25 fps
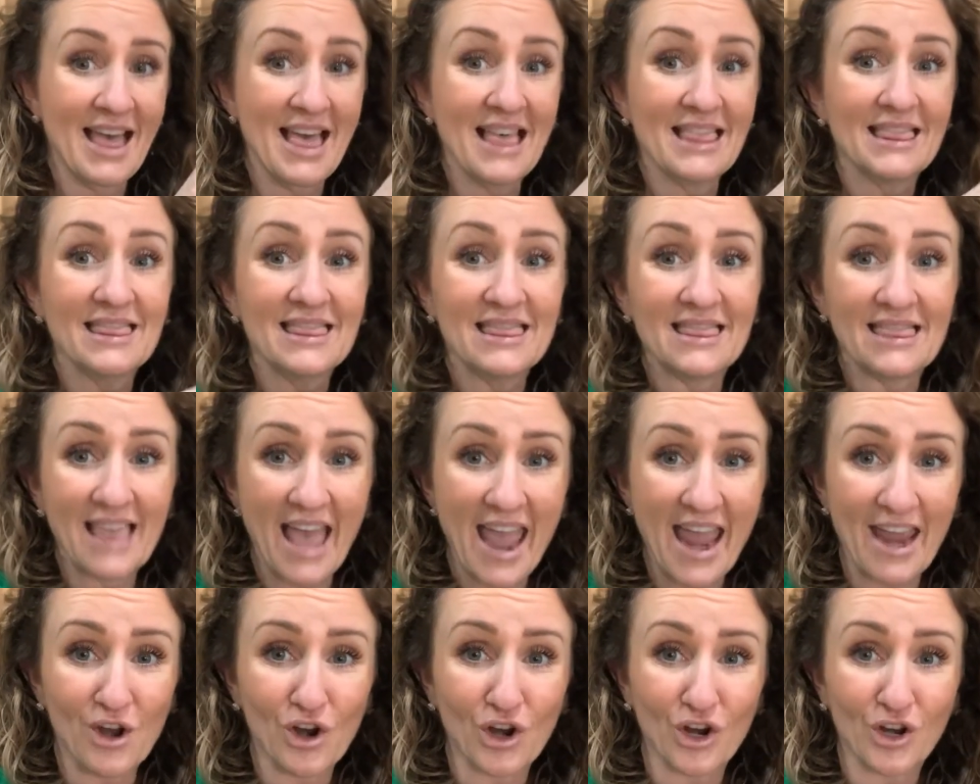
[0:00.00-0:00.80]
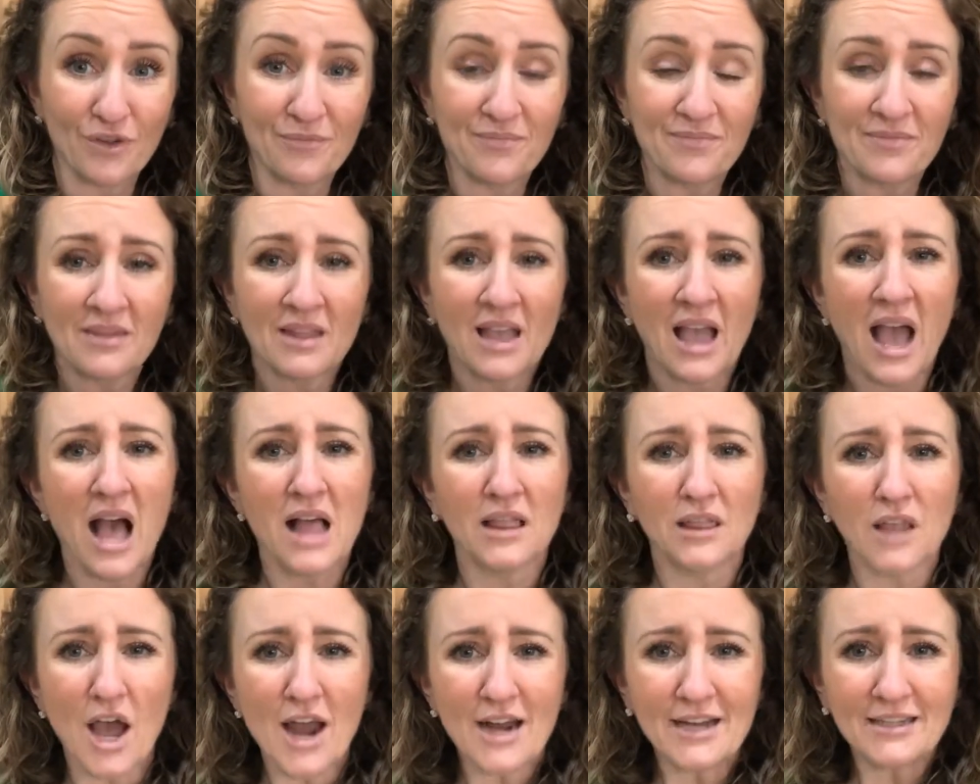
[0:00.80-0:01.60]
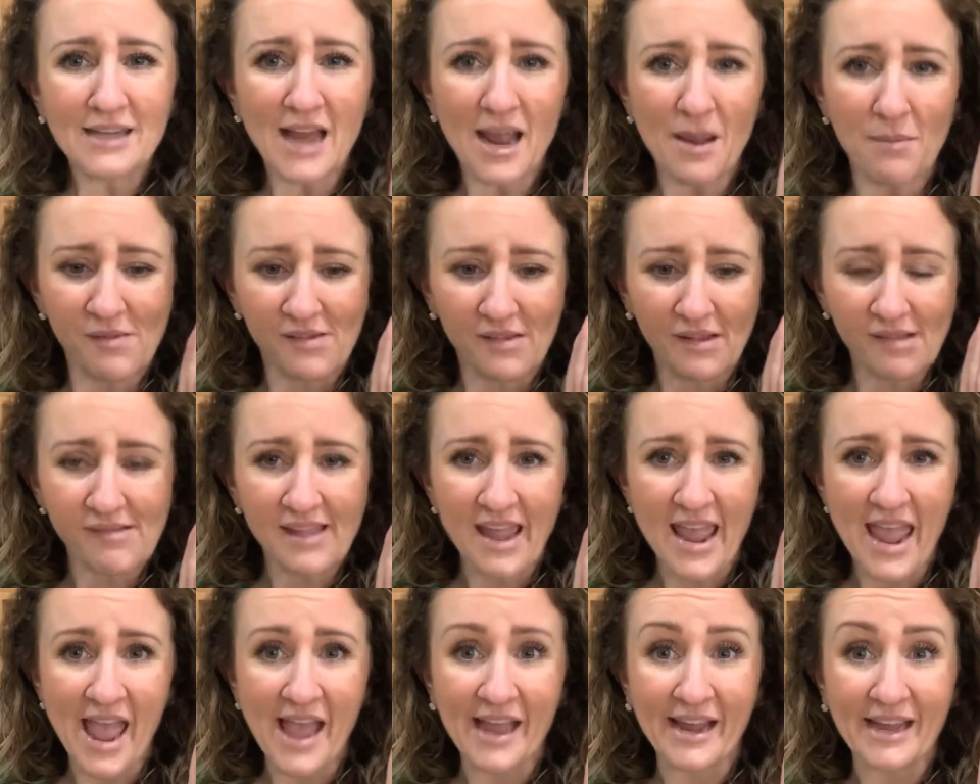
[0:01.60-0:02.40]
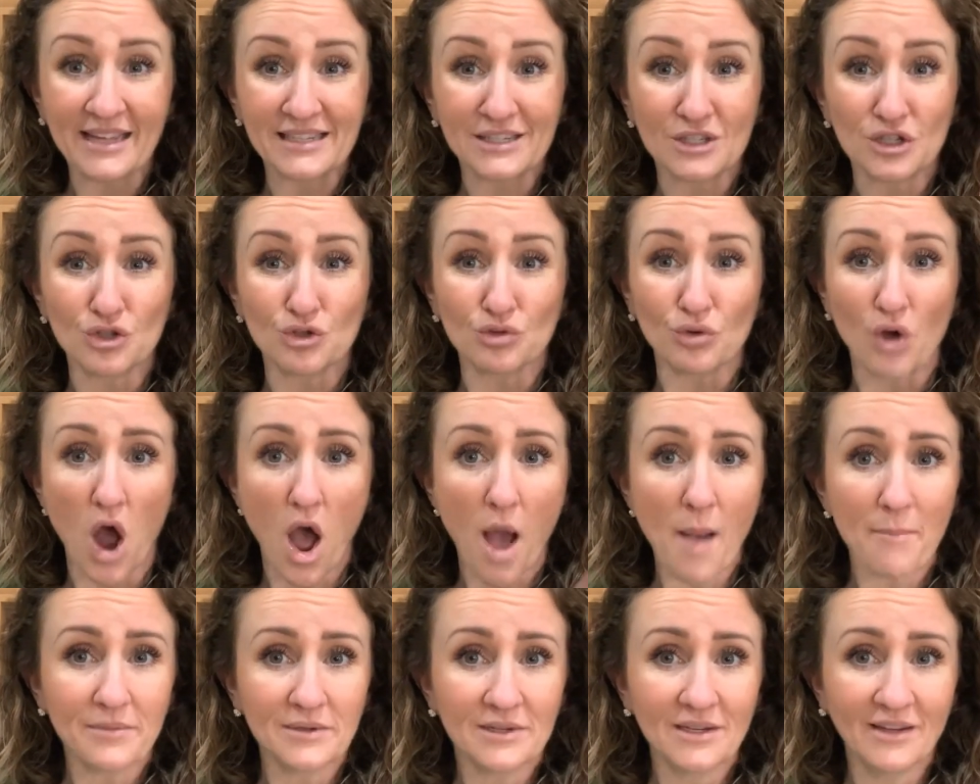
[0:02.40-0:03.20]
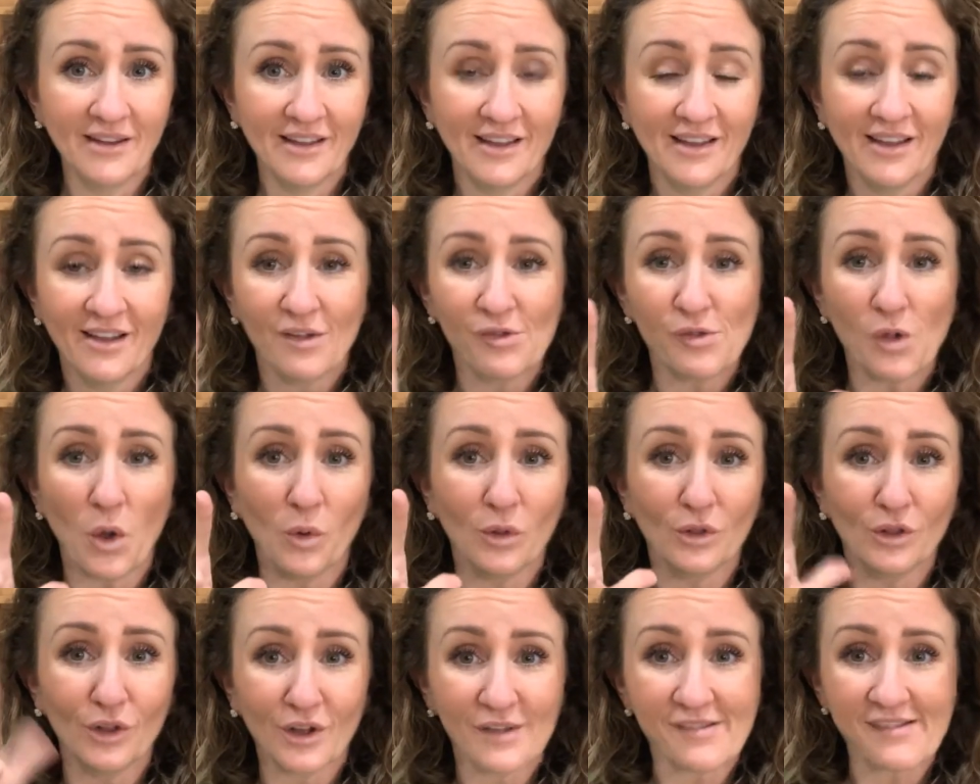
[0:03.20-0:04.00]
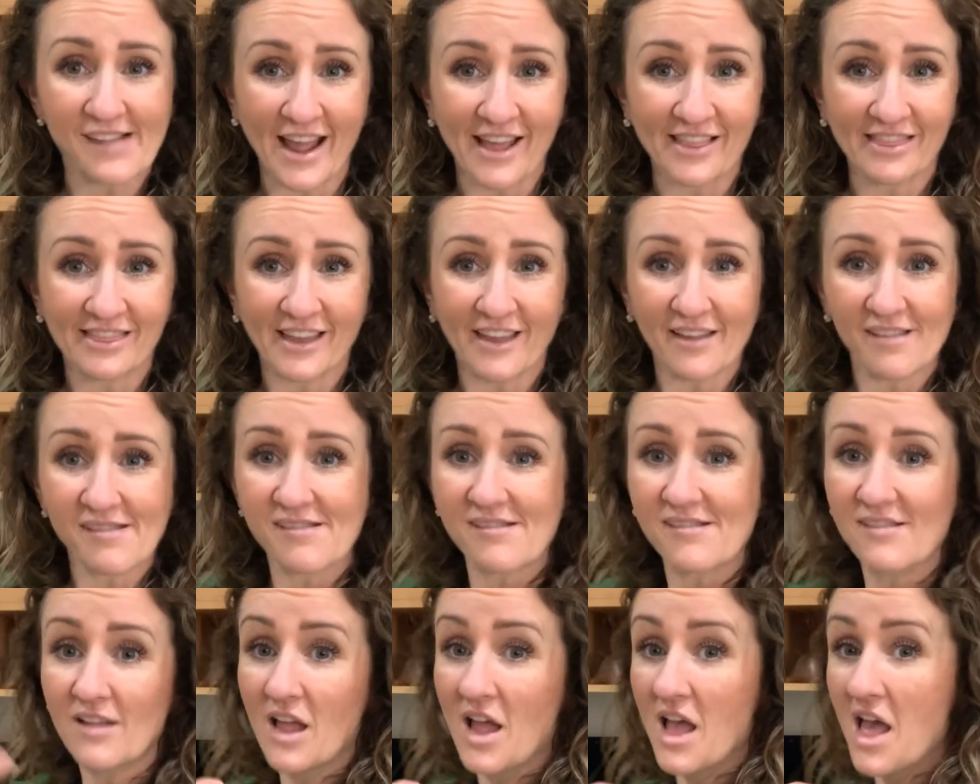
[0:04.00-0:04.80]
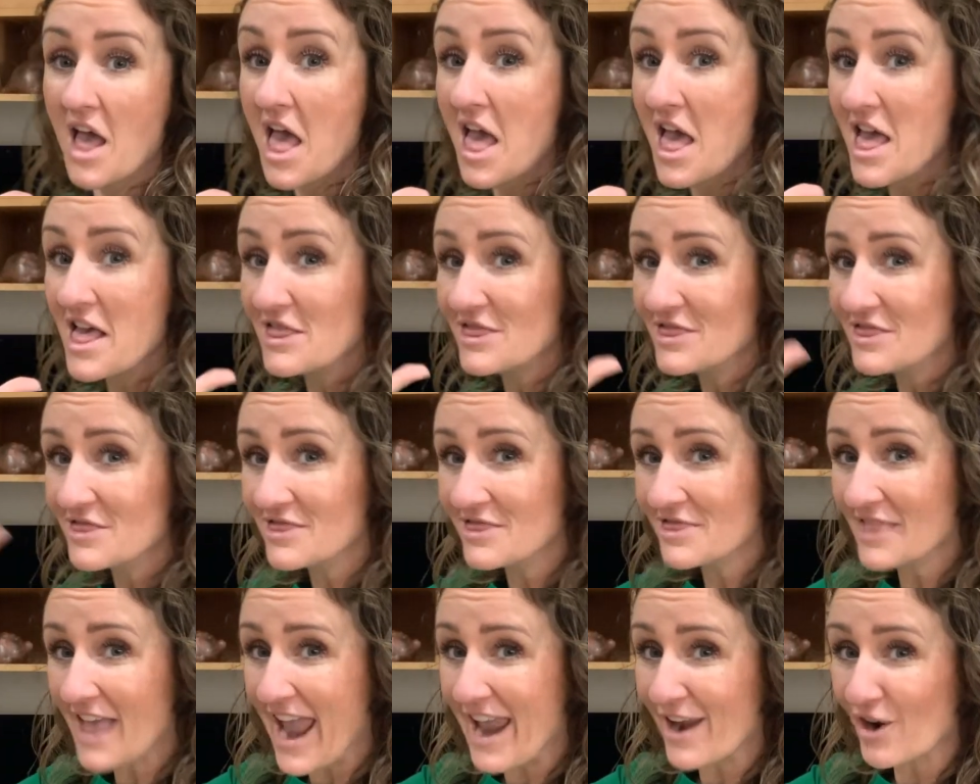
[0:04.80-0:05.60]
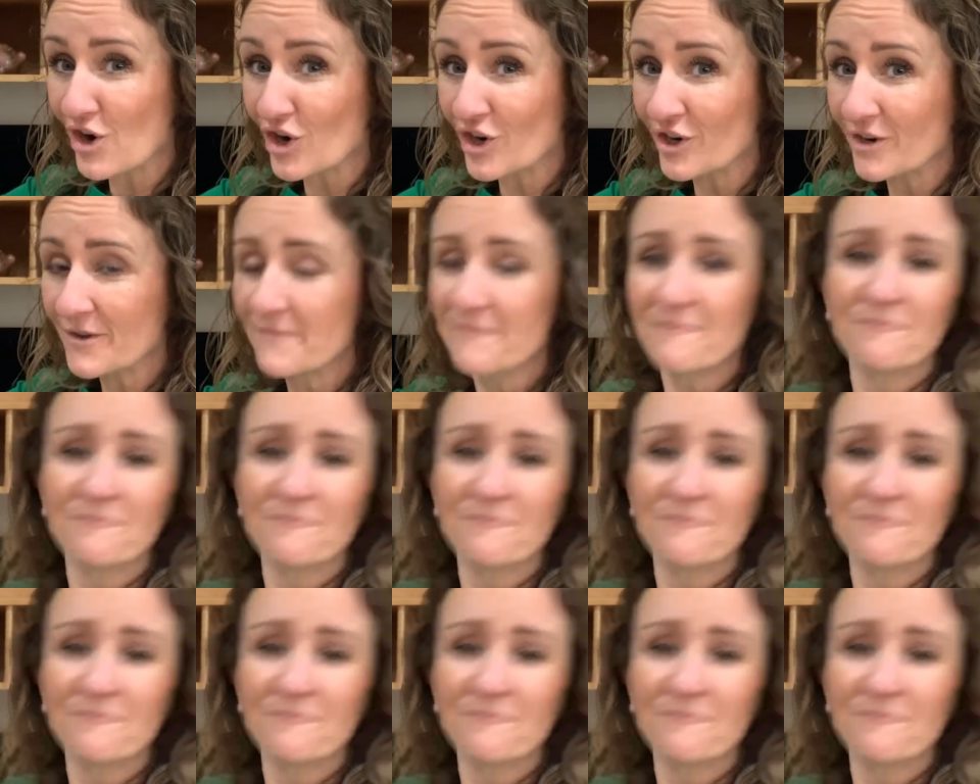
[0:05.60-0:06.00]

Later. A lot of times this hand gets dropped, so it looks like this. Later.